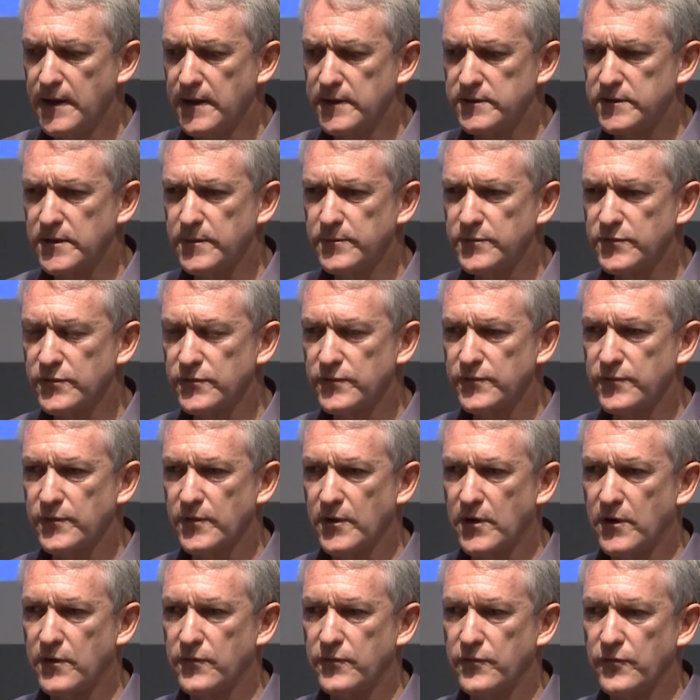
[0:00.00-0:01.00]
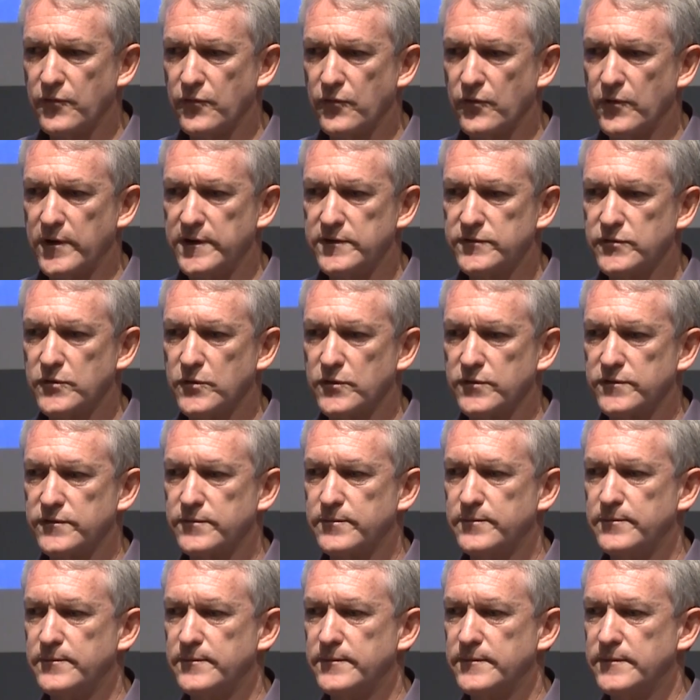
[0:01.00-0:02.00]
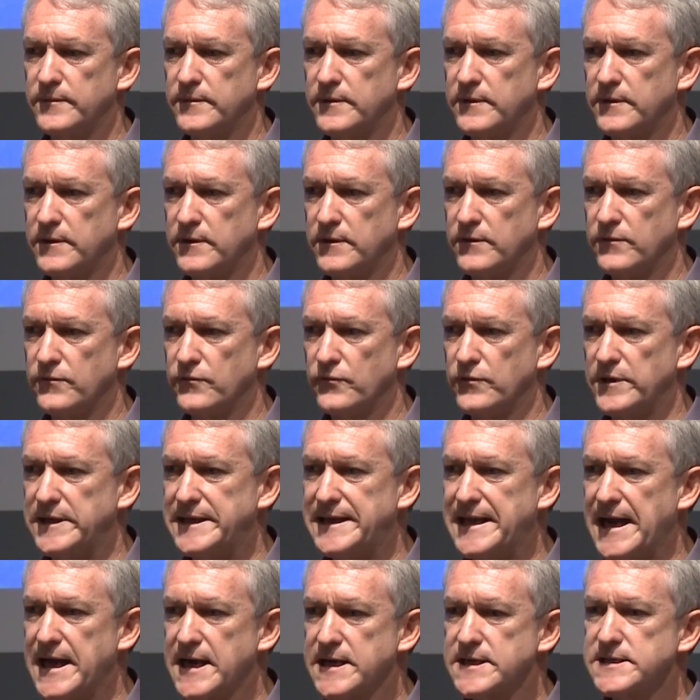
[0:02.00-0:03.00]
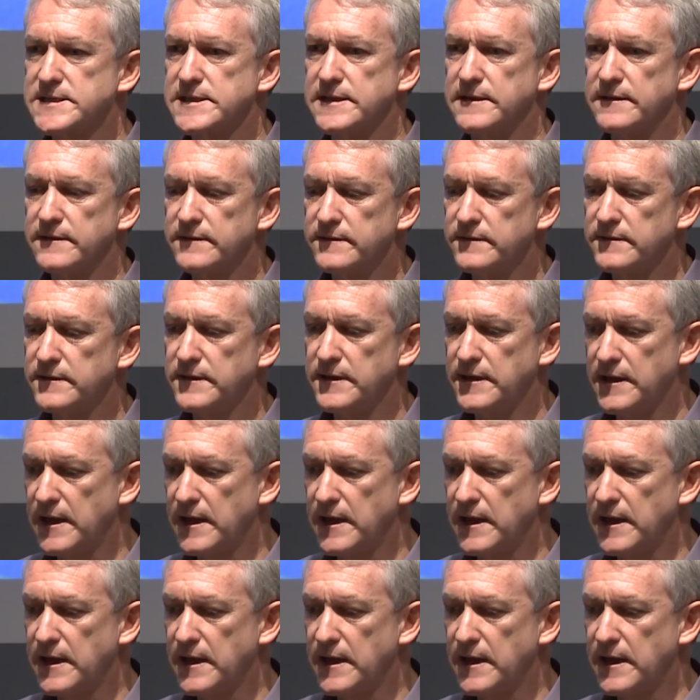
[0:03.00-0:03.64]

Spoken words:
In terms of resource reductions,